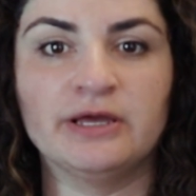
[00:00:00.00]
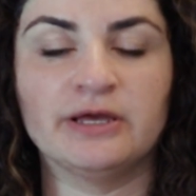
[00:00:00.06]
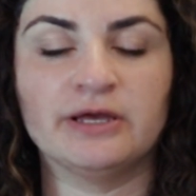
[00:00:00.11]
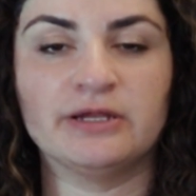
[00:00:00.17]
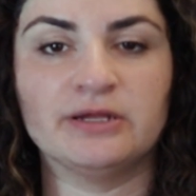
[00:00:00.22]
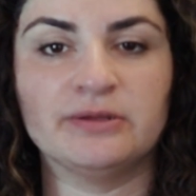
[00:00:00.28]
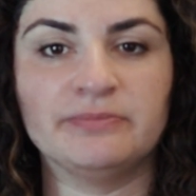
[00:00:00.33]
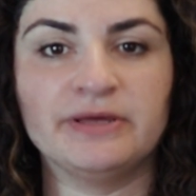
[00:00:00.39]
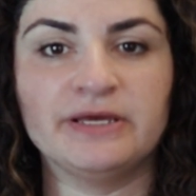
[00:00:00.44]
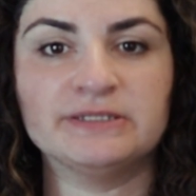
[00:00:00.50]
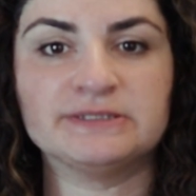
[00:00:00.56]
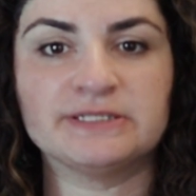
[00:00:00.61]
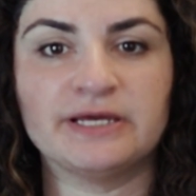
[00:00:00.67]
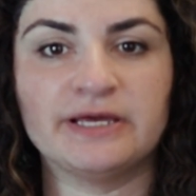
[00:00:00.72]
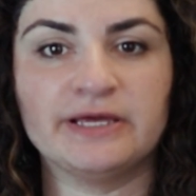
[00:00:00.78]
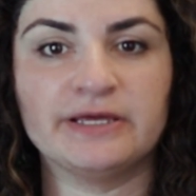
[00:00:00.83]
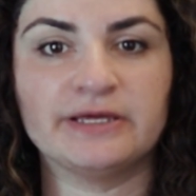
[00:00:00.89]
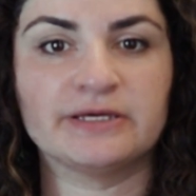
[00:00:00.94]
and it may
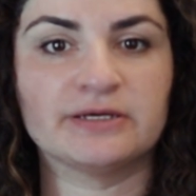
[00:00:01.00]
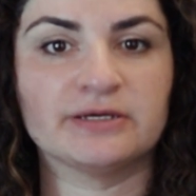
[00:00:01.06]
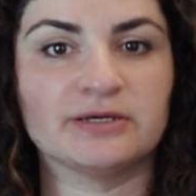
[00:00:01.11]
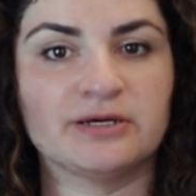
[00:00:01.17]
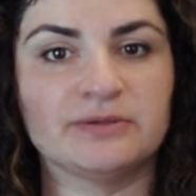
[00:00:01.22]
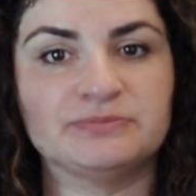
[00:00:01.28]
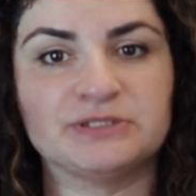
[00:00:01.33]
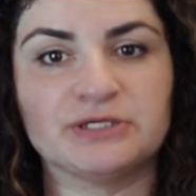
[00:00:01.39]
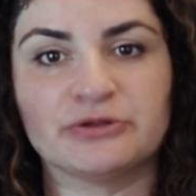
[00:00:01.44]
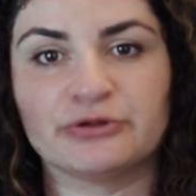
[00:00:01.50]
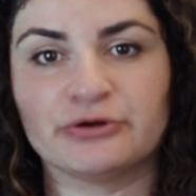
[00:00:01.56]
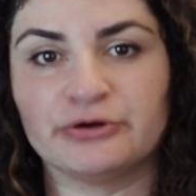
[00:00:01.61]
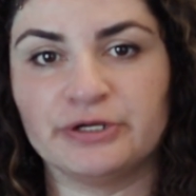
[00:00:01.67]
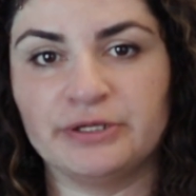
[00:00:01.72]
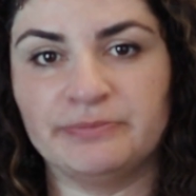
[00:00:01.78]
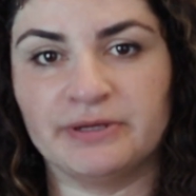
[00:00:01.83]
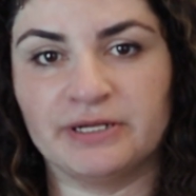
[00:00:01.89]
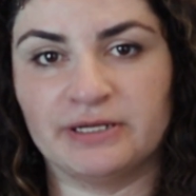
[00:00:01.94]
take up to
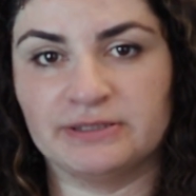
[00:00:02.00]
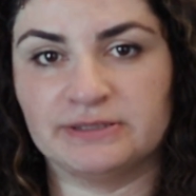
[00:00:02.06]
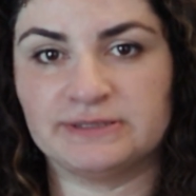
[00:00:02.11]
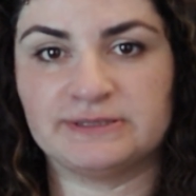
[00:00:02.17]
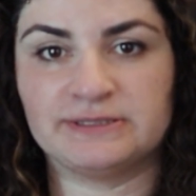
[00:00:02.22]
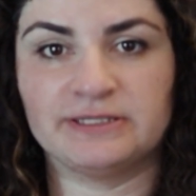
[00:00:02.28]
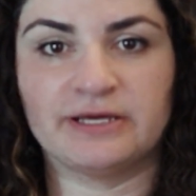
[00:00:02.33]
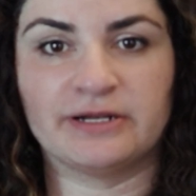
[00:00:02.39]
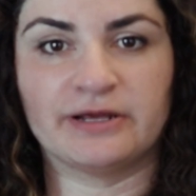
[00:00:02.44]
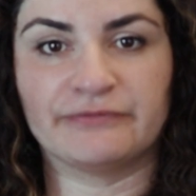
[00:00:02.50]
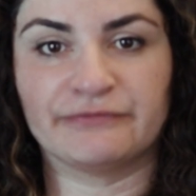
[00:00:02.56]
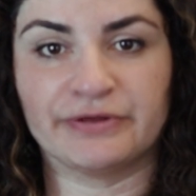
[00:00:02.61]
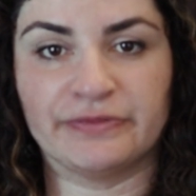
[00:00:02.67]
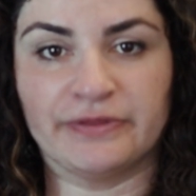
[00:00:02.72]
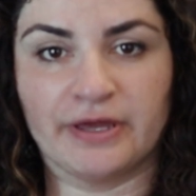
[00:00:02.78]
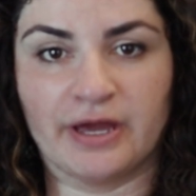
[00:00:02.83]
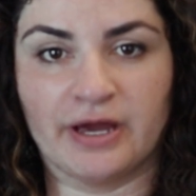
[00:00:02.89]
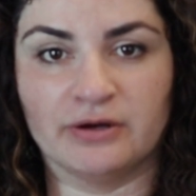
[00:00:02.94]
30 minutes to get
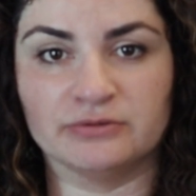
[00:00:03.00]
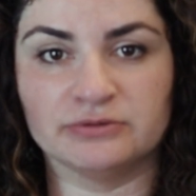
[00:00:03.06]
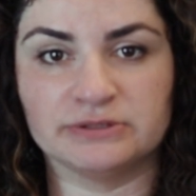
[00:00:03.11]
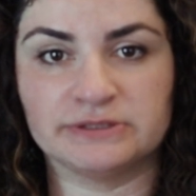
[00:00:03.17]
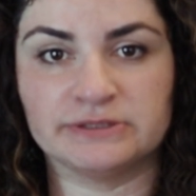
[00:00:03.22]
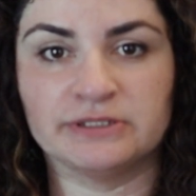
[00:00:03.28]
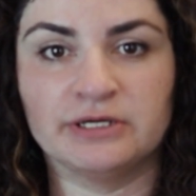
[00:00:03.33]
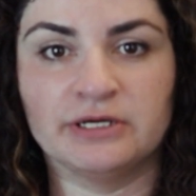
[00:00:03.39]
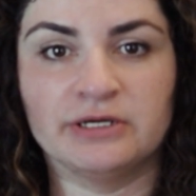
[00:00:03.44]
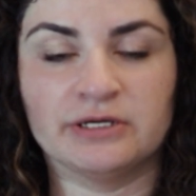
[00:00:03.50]
everything out.